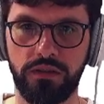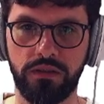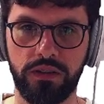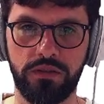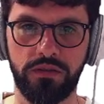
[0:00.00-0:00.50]
look
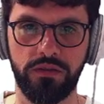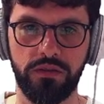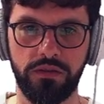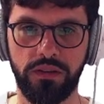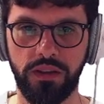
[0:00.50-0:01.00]

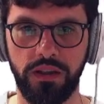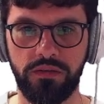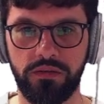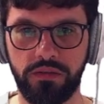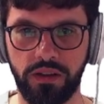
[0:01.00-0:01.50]
into
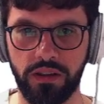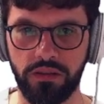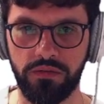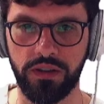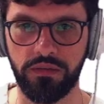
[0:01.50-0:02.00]
that together
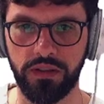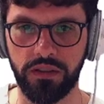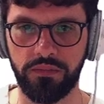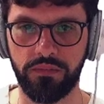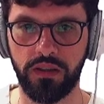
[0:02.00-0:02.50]
real
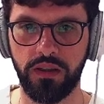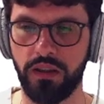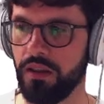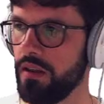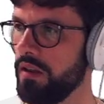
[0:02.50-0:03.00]
quick
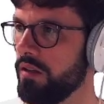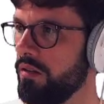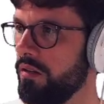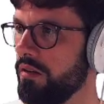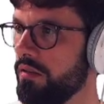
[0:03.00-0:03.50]
and
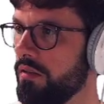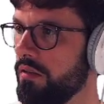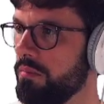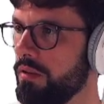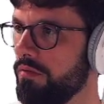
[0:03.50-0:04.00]
learn a
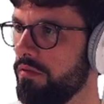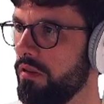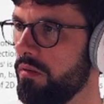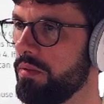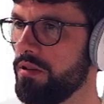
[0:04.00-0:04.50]
bit of
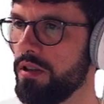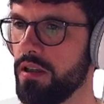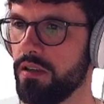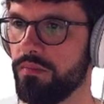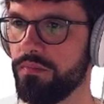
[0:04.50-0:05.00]
OpenGL.